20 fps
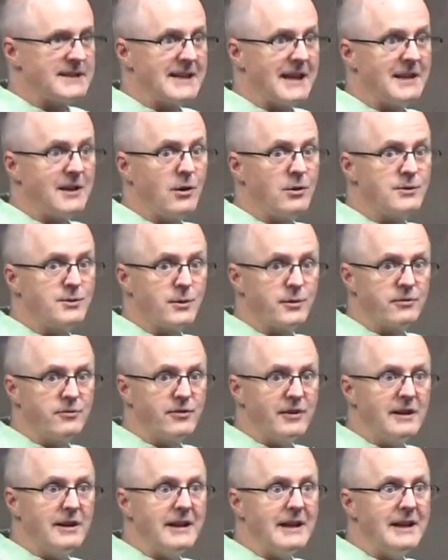as n goes to
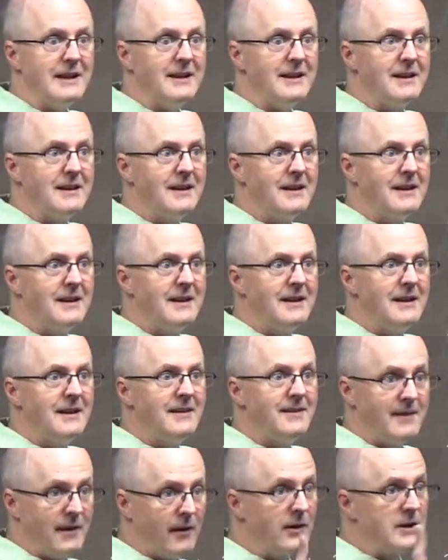infinity.
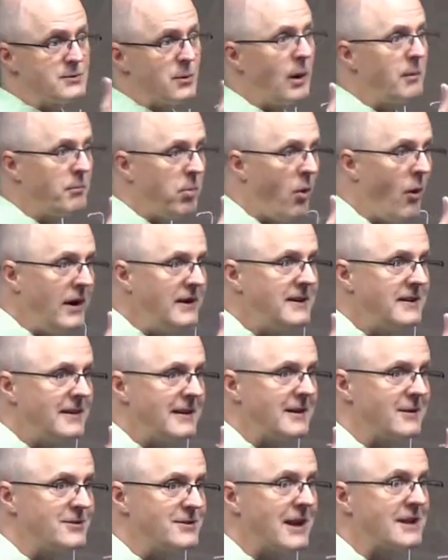There is one point in the
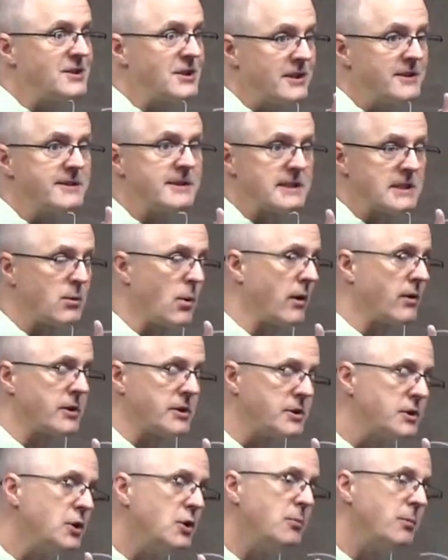intersection, it's the square
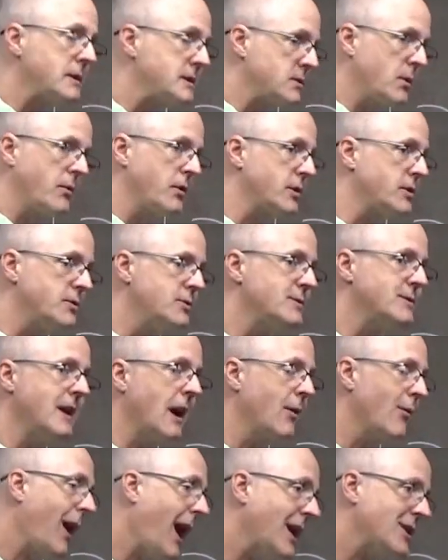root of 2, but square root of 2 is
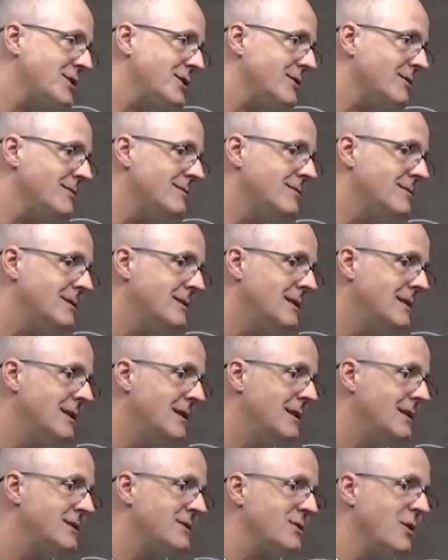not rational.
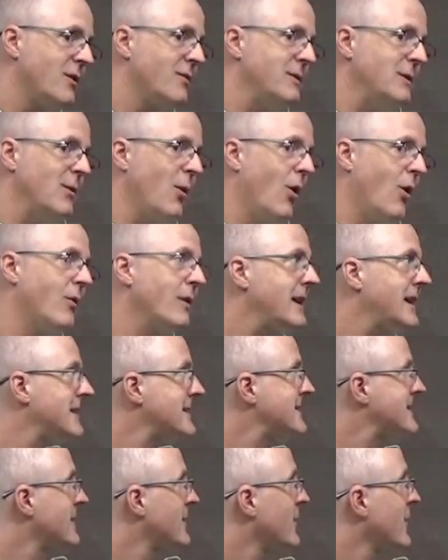So if you only
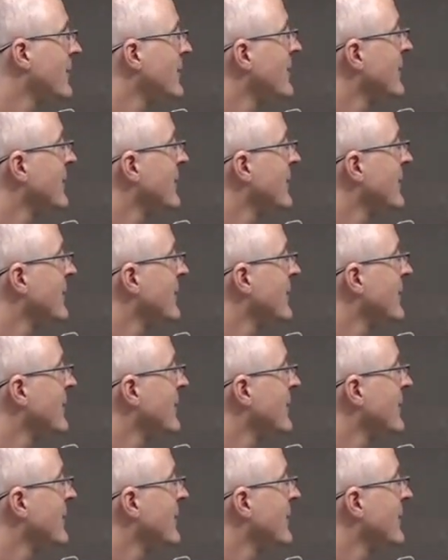consider